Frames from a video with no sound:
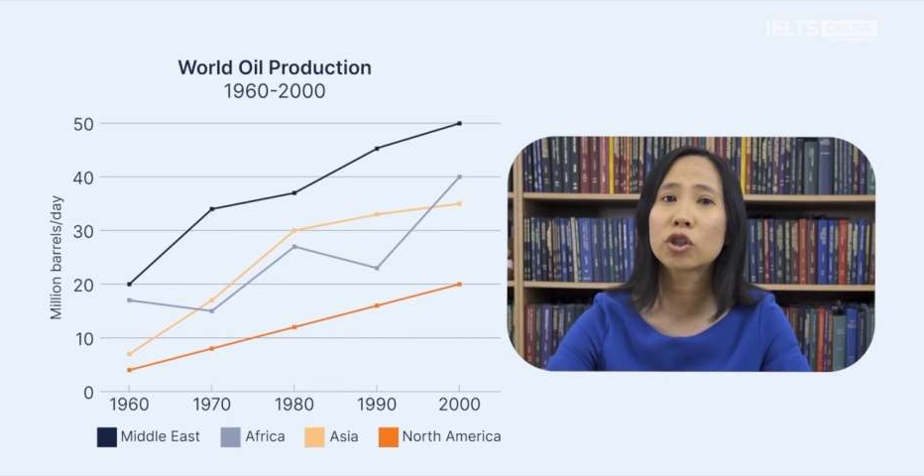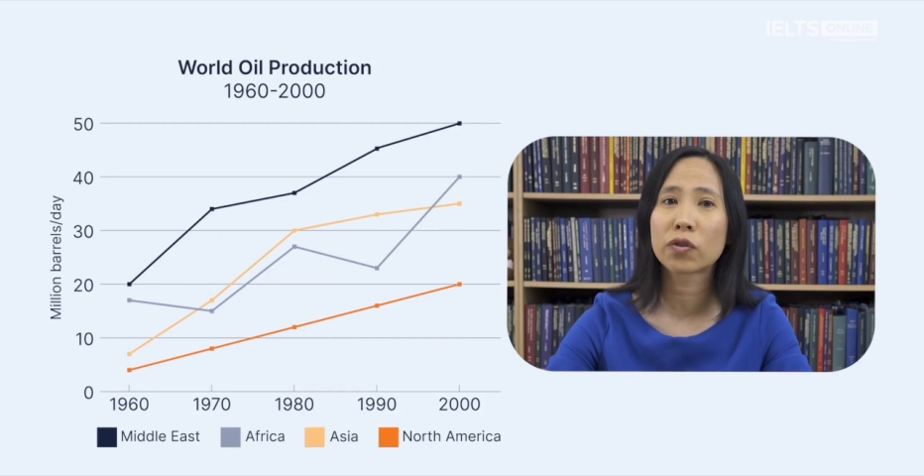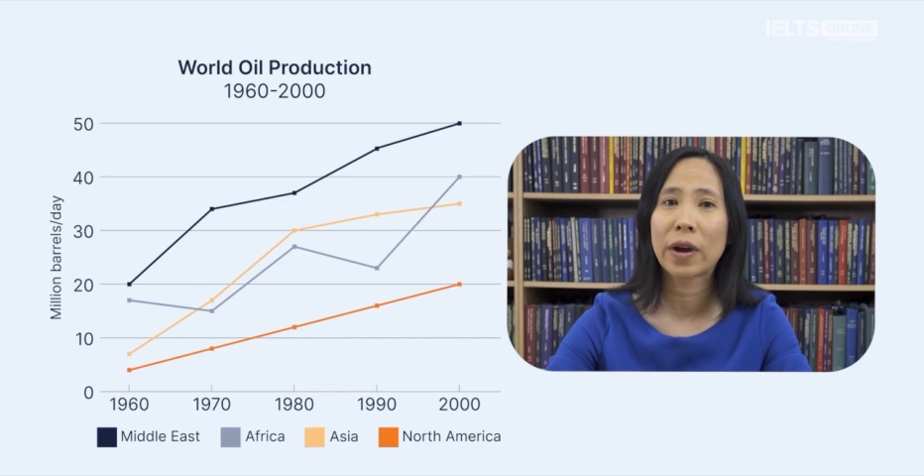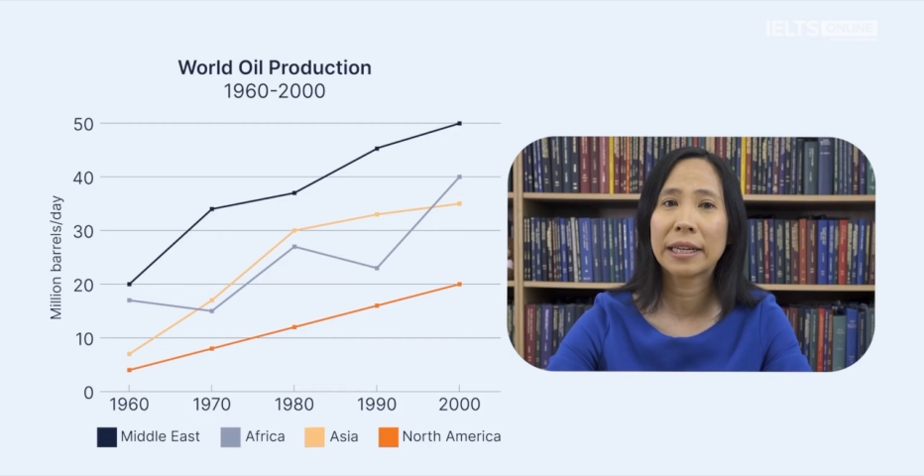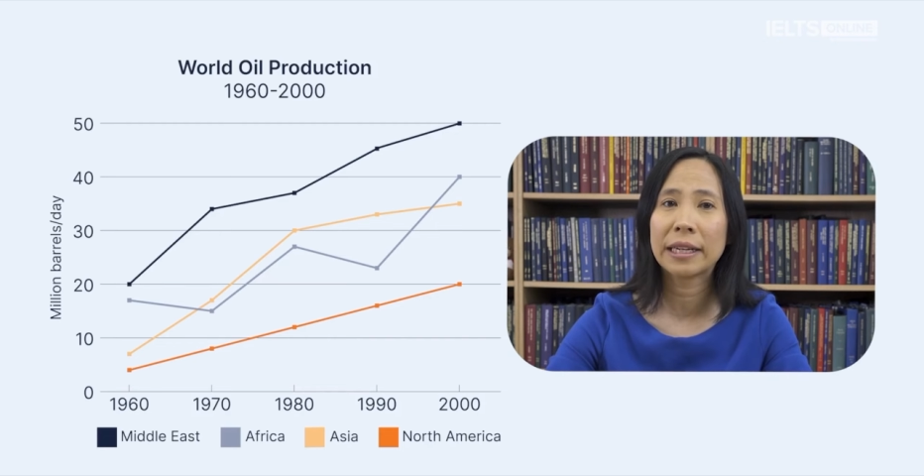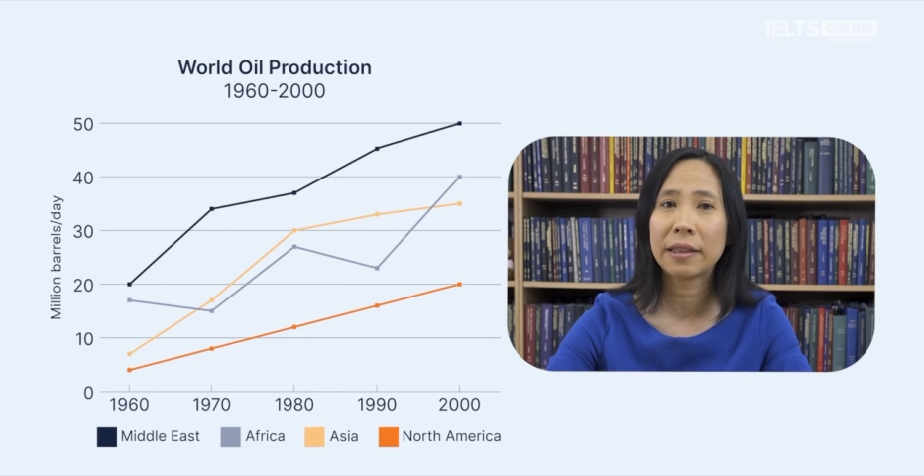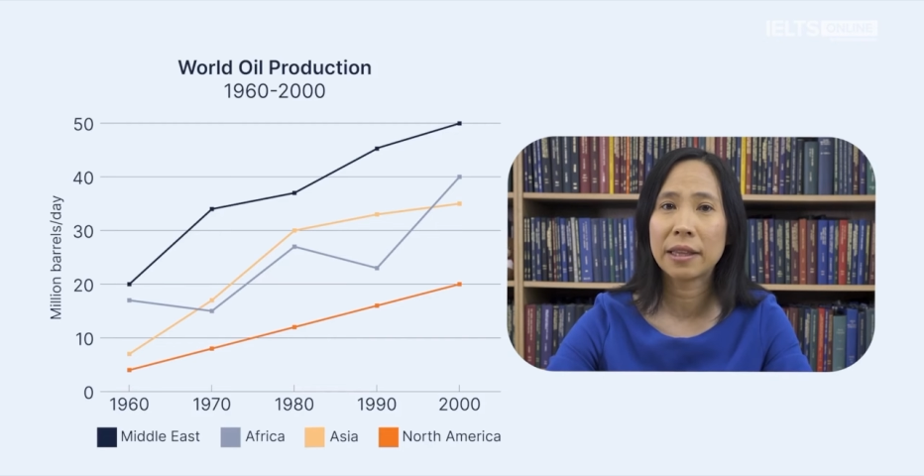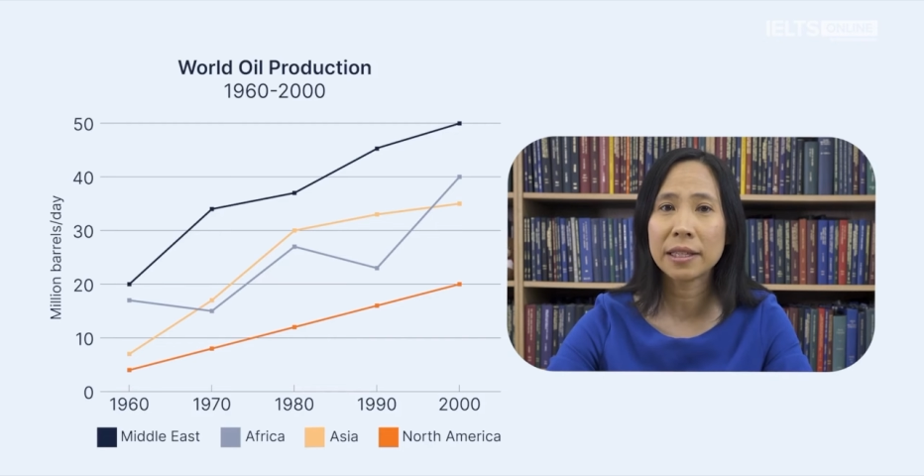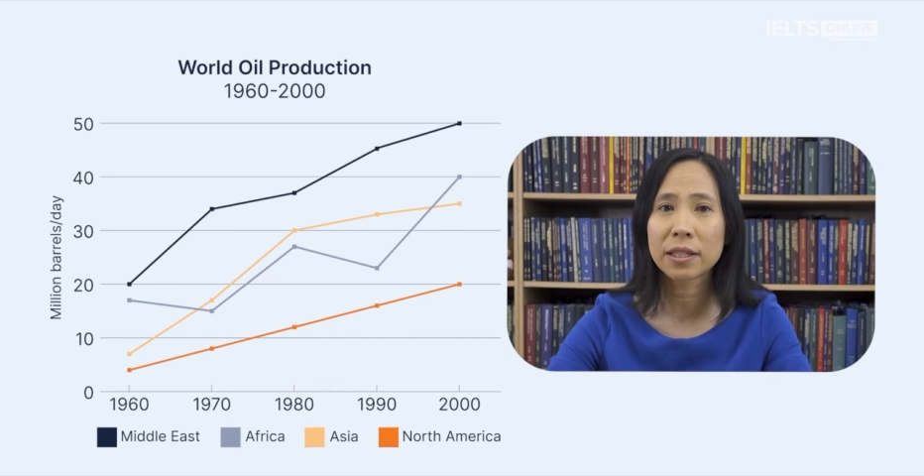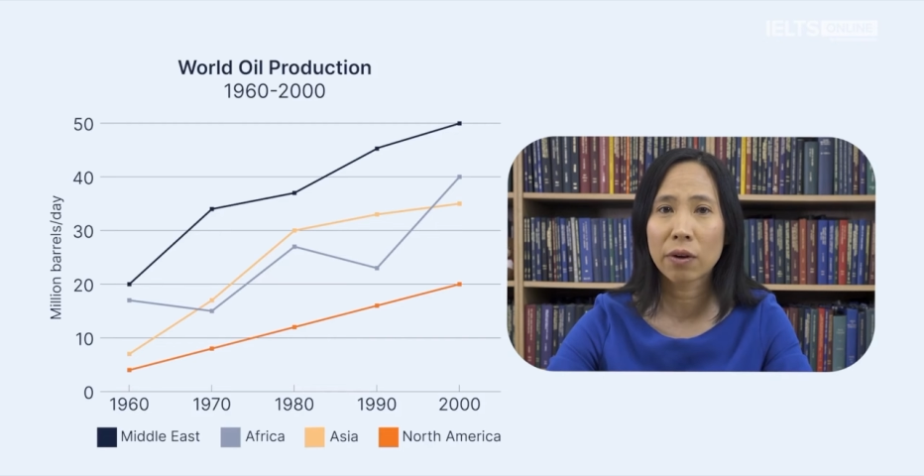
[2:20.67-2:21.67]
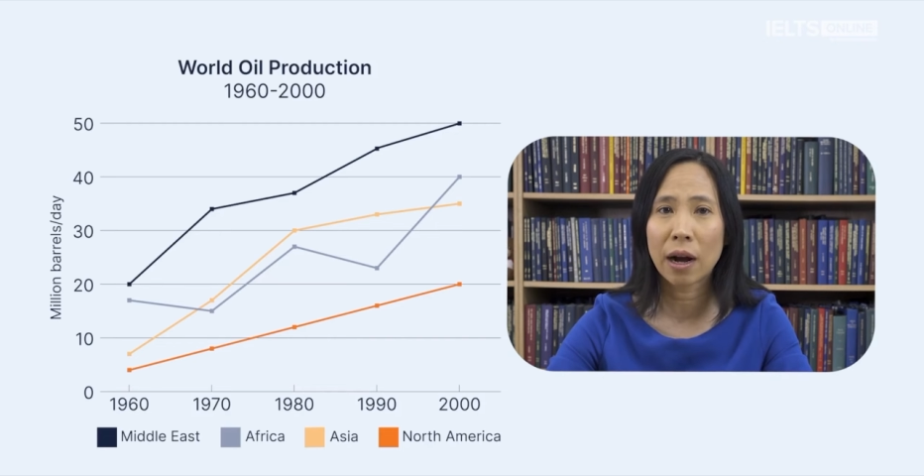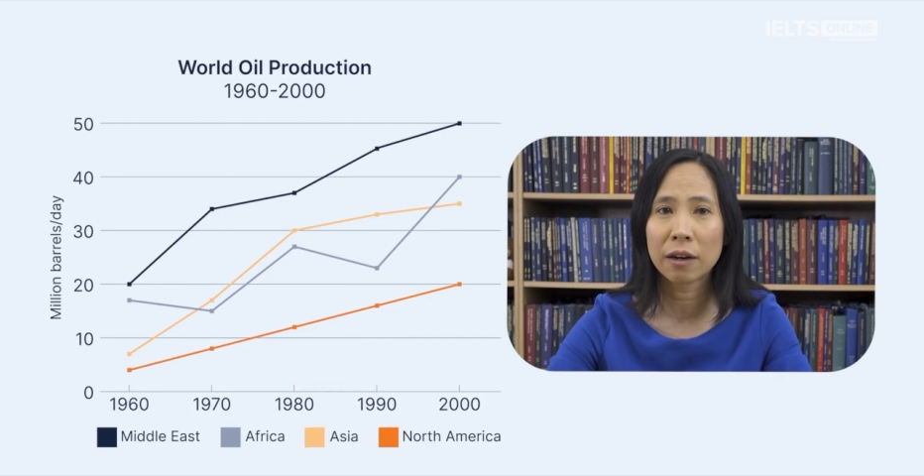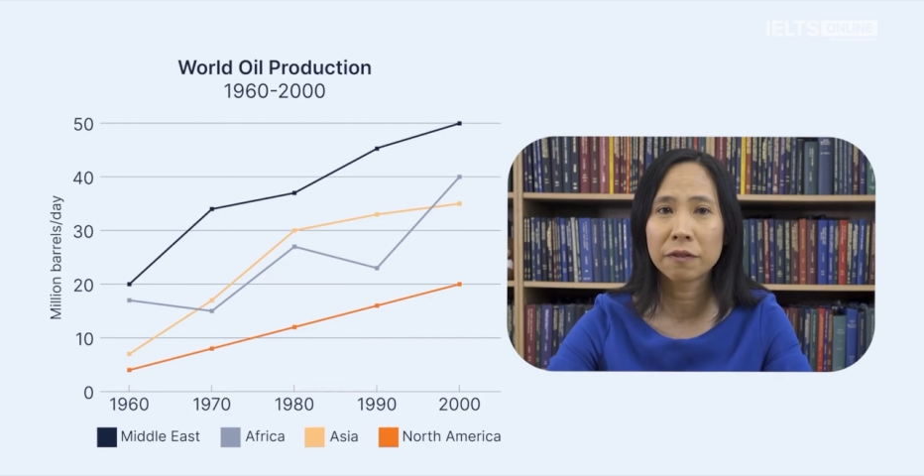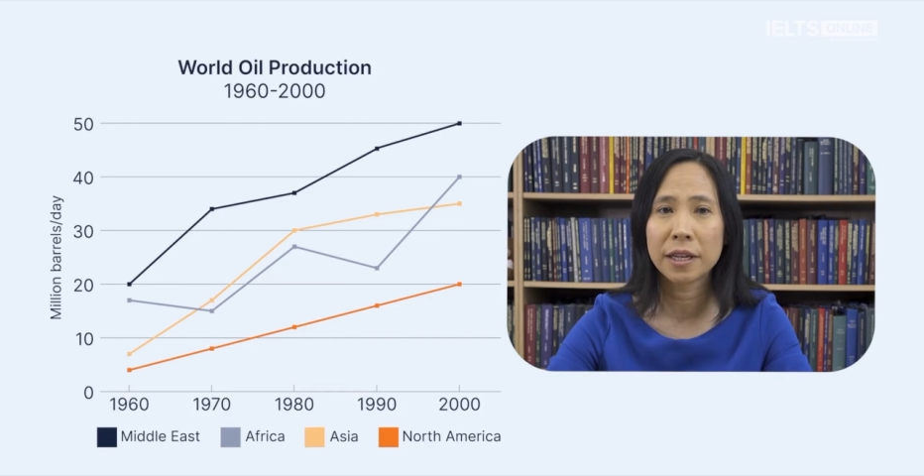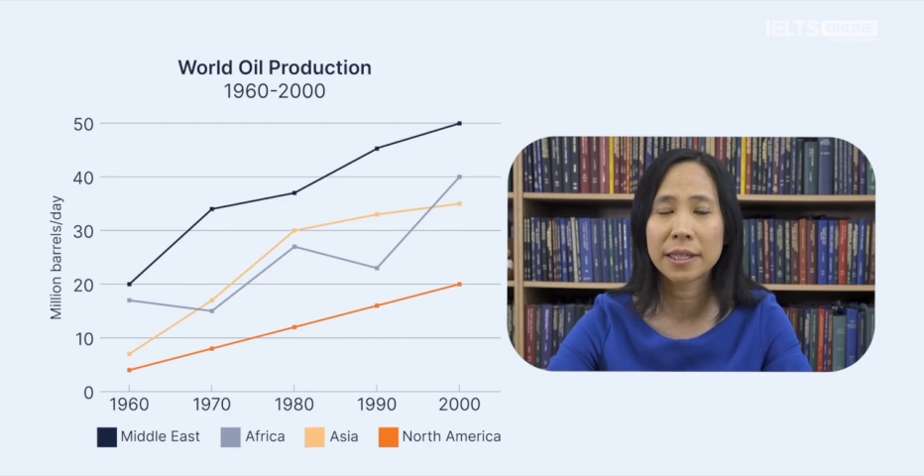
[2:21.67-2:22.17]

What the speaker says: trend in this graph